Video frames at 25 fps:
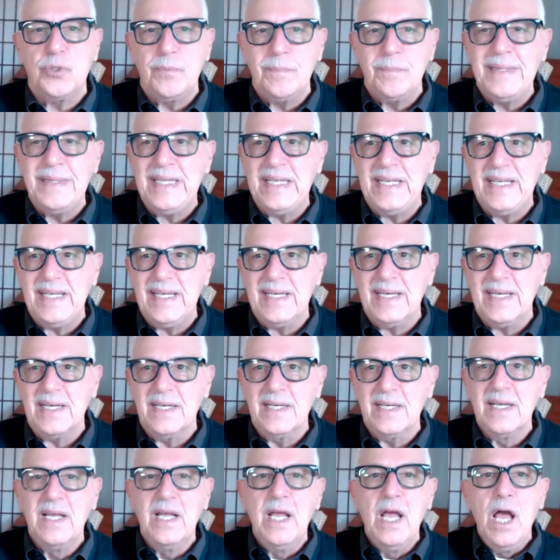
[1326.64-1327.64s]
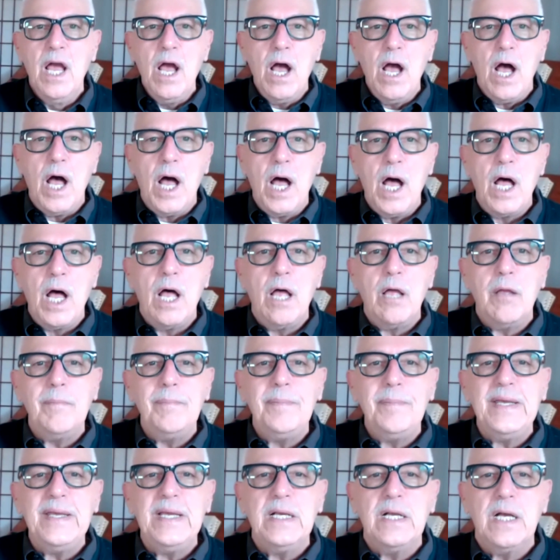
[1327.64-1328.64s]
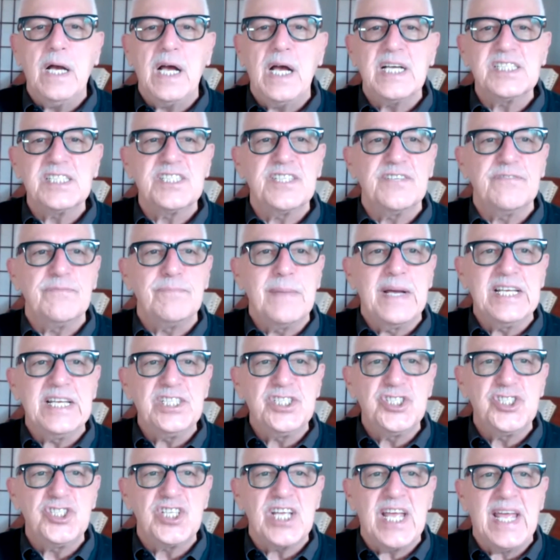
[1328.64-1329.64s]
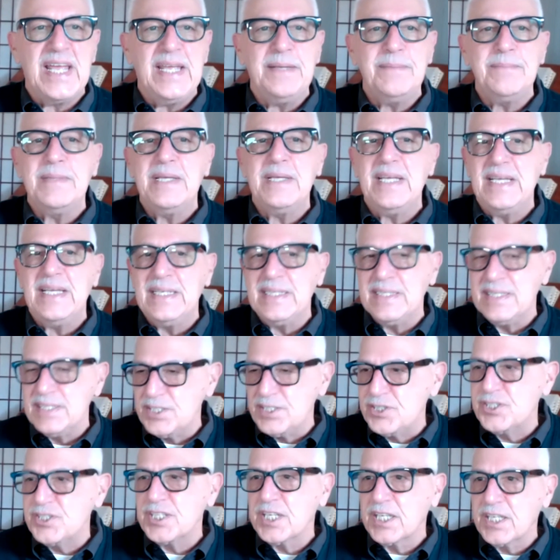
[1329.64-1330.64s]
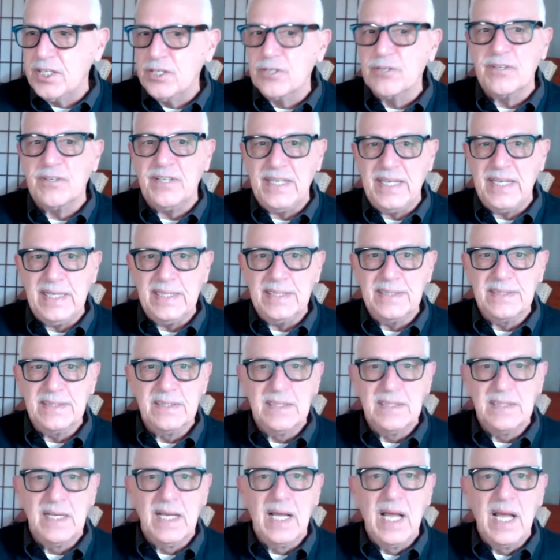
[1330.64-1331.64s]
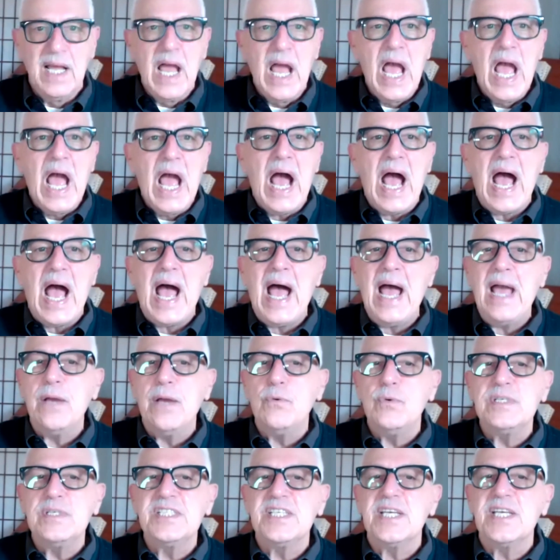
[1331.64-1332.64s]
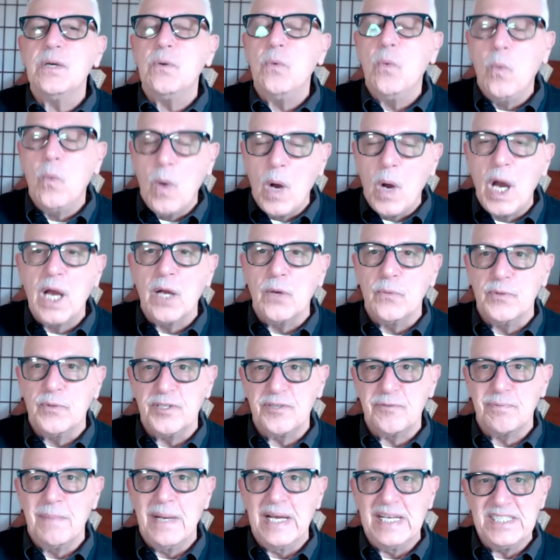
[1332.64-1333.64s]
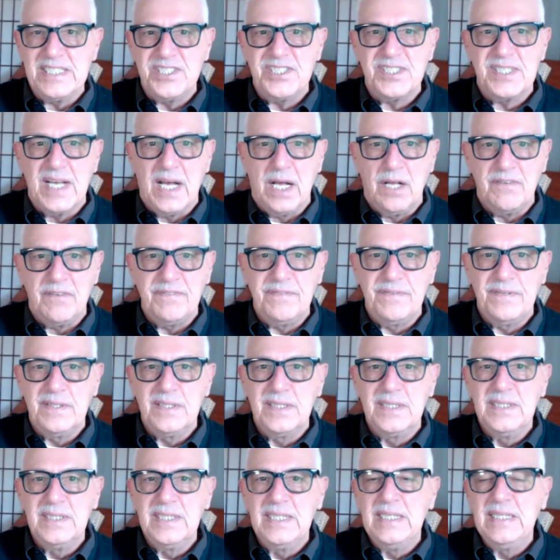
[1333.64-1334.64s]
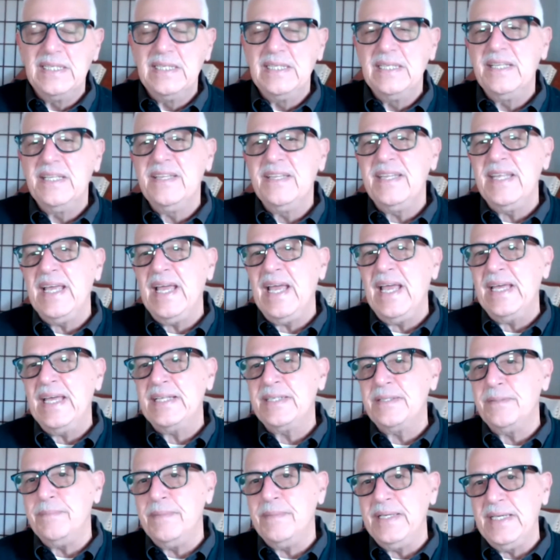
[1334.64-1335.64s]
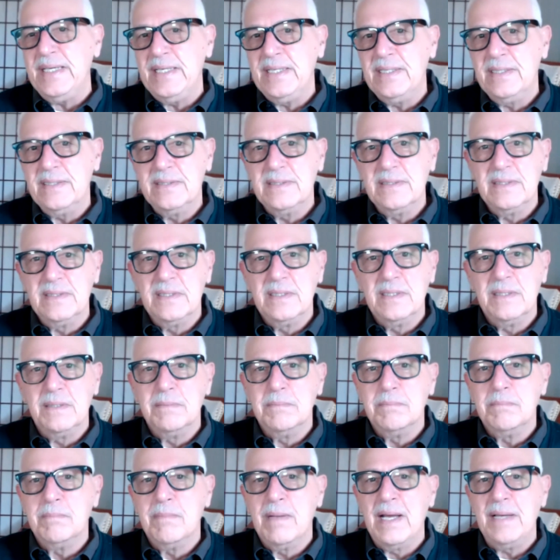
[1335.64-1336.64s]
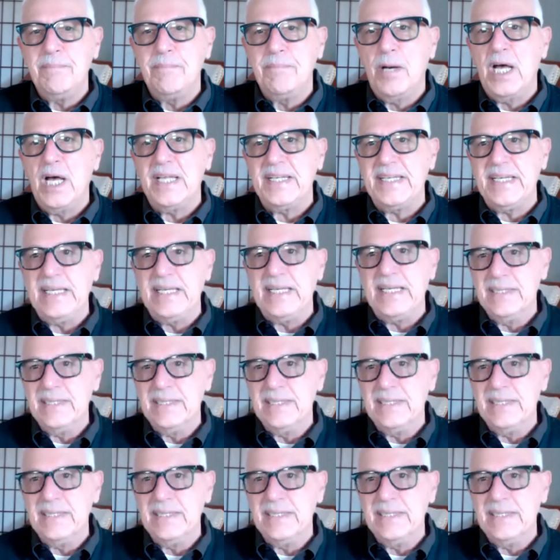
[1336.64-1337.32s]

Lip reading: media, all because of my shame and insecurity. I was at war with myself, the enemy, my body.